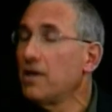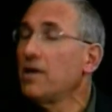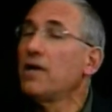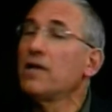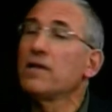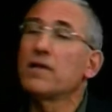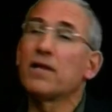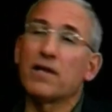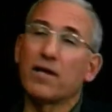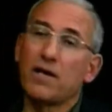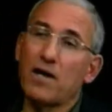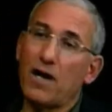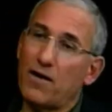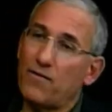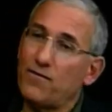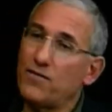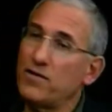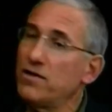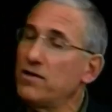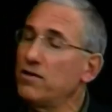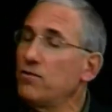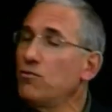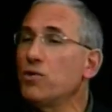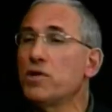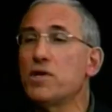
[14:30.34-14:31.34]
The
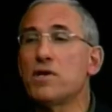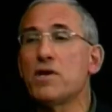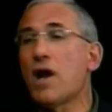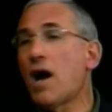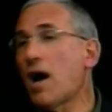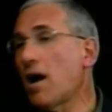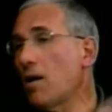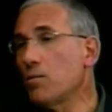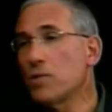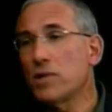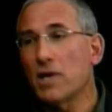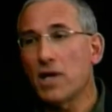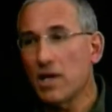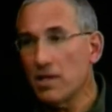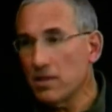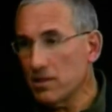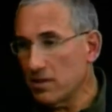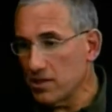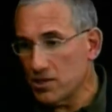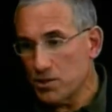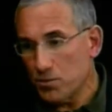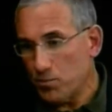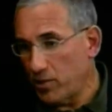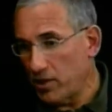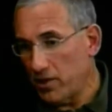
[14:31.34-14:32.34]
governor would nominate
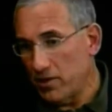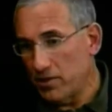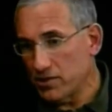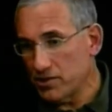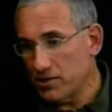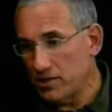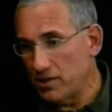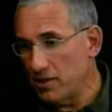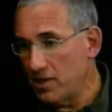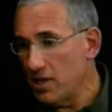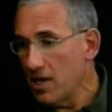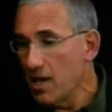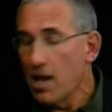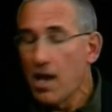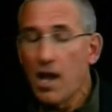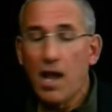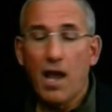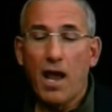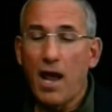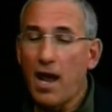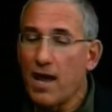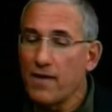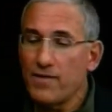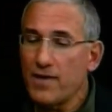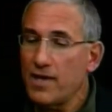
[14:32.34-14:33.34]
this person,
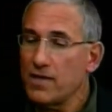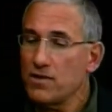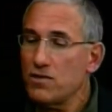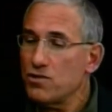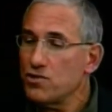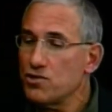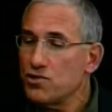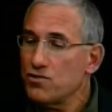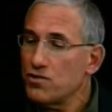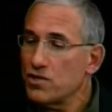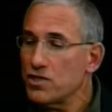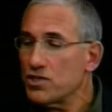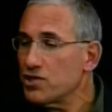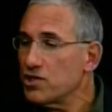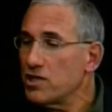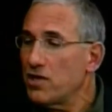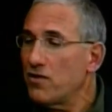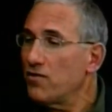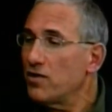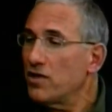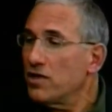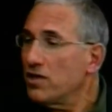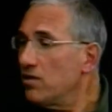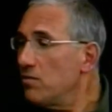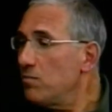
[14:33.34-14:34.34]
and then the
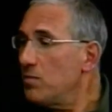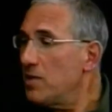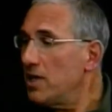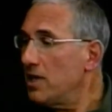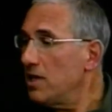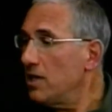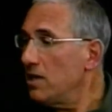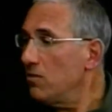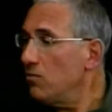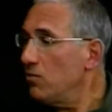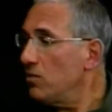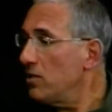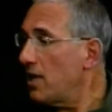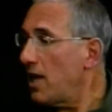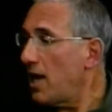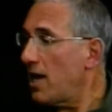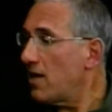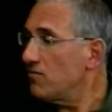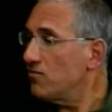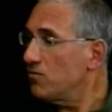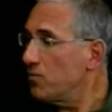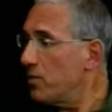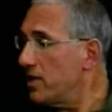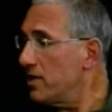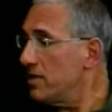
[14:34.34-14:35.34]
Judiciary Committee would
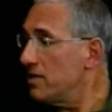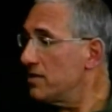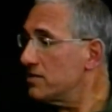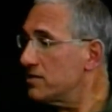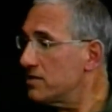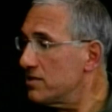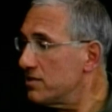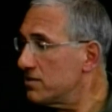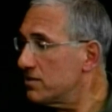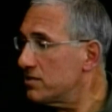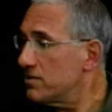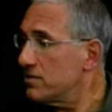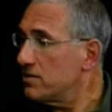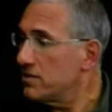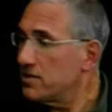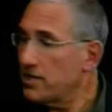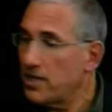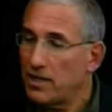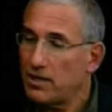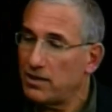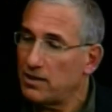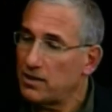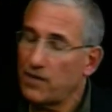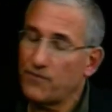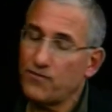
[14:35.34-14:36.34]
have witnesses to
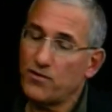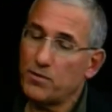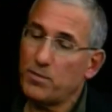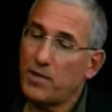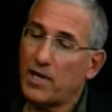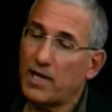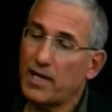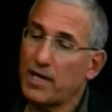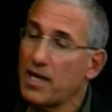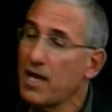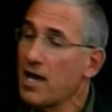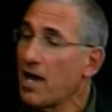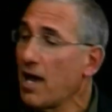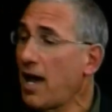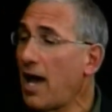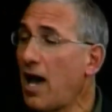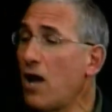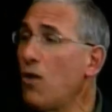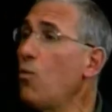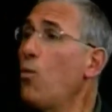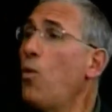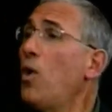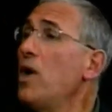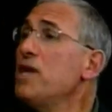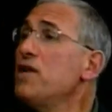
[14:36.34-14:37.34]
tell everybody how
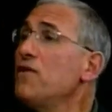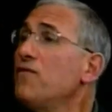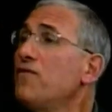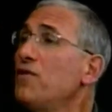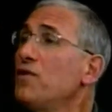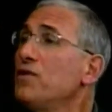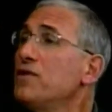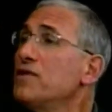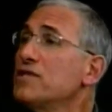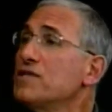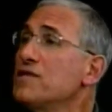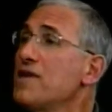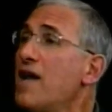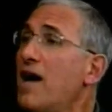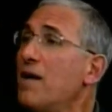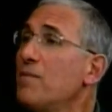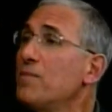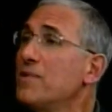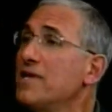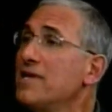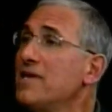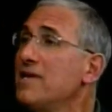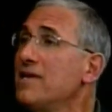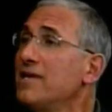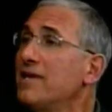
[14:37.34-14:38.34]
wonderful this
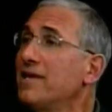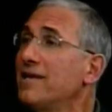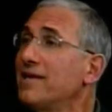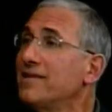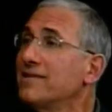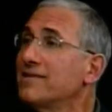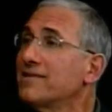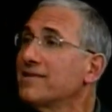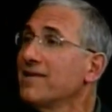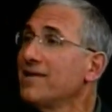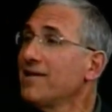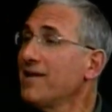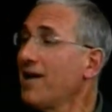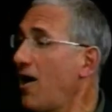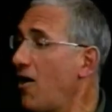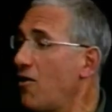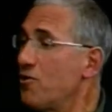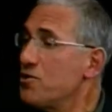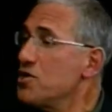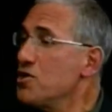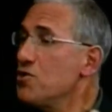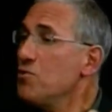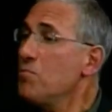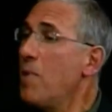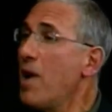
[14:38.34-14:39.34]
nominee is. Oh,
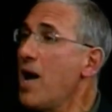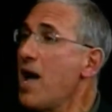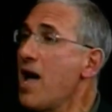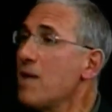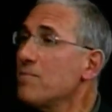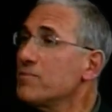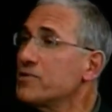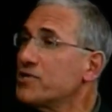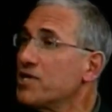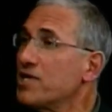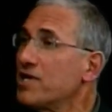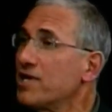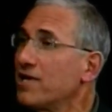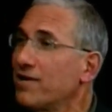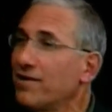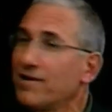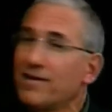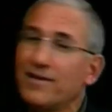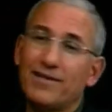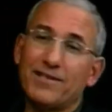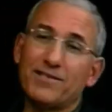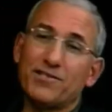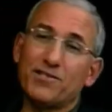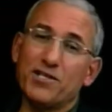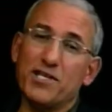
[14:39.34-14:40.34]
your mom's here.
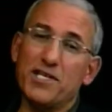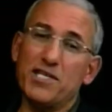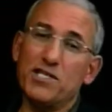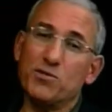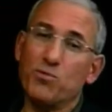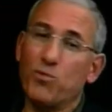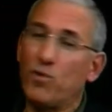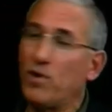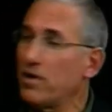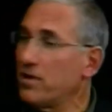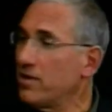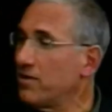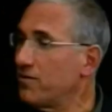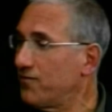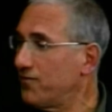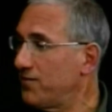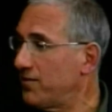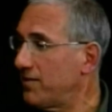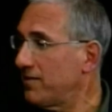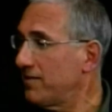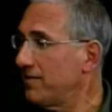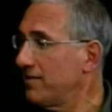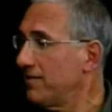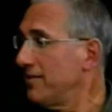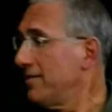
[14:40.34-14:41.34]
She's
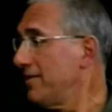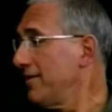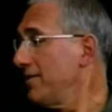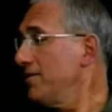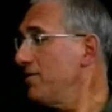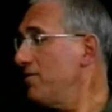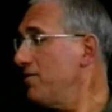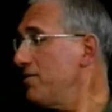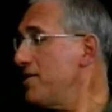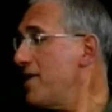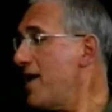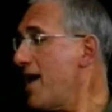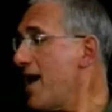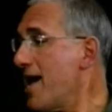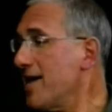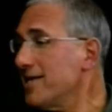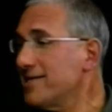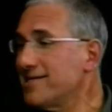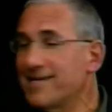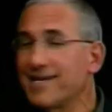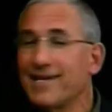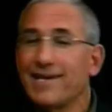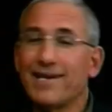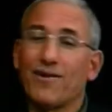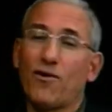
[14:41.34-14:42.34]
wonderful. Your
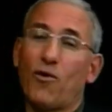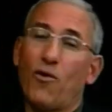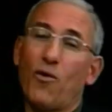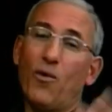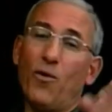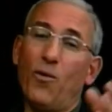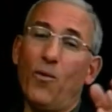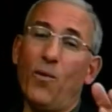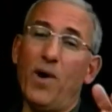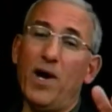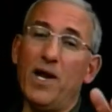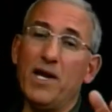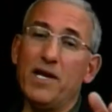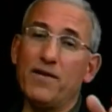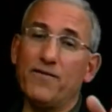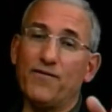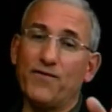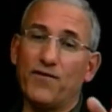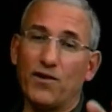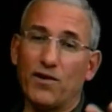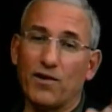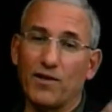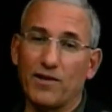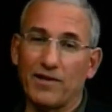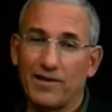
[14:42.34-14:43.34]
dad's here.
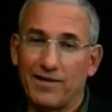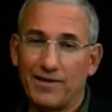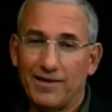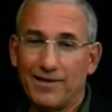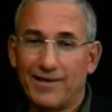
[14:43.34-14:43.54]
Wonderful.